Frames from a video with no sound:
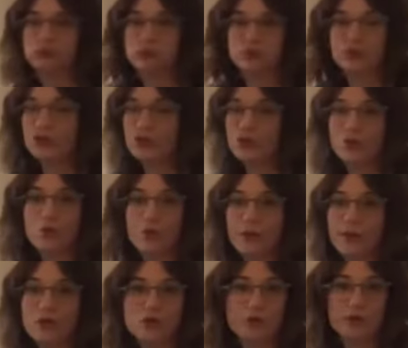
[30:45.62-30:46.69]
you just go away and
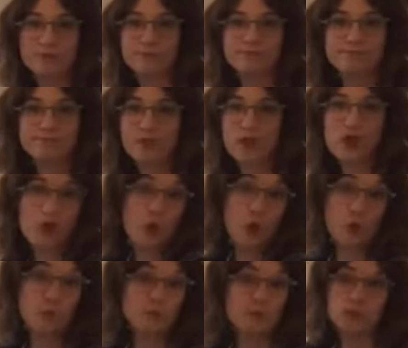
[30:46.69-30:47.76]
do it. You're at
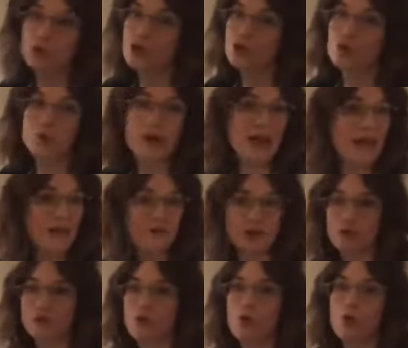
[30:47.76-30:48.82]
home. Use whatever
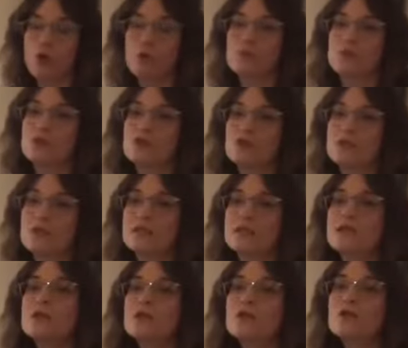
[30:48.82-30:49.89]
you've got home to do this.
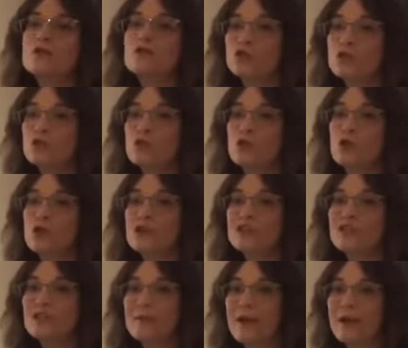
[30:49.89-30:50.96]
So,
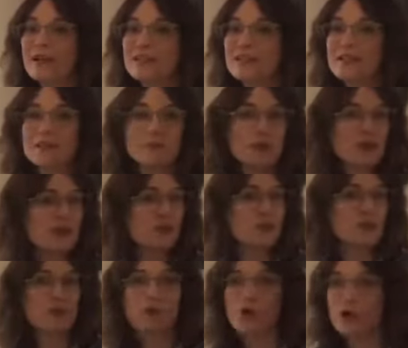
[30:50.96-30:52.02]
some ideas, bless you, Mr.
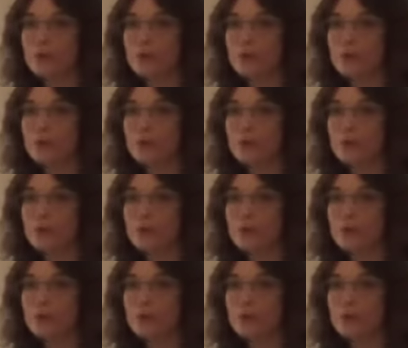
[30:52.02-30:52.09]
Bob.